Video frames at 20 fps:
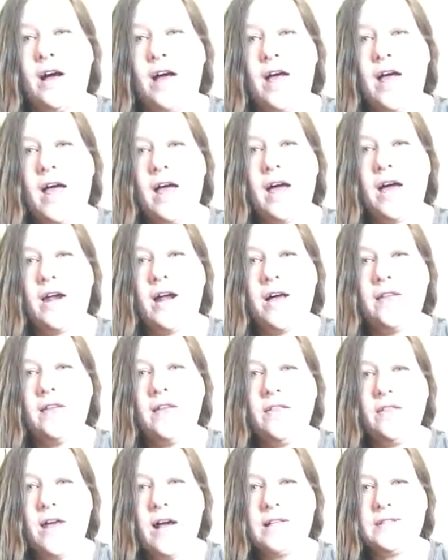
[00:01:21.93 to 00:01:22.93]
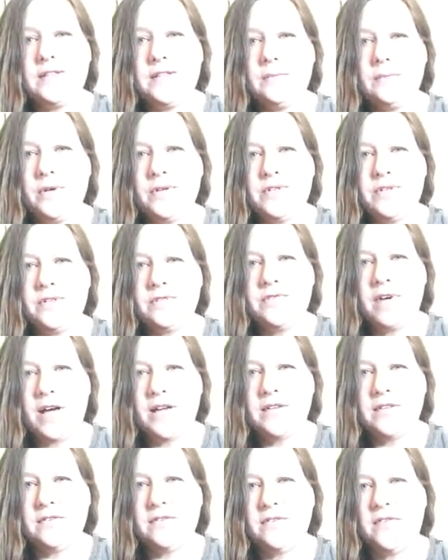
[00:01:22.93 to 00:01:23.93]
And I think that's the most
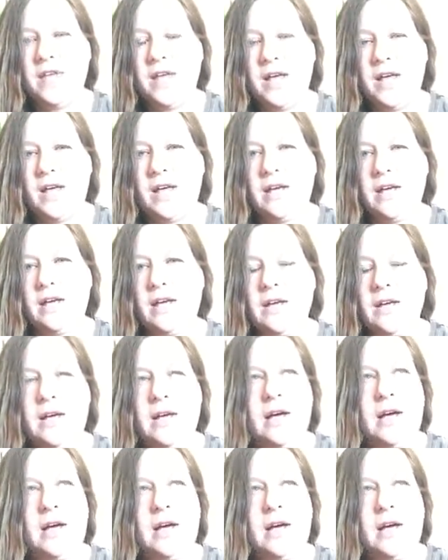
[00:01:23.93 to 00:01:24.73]
effective thing.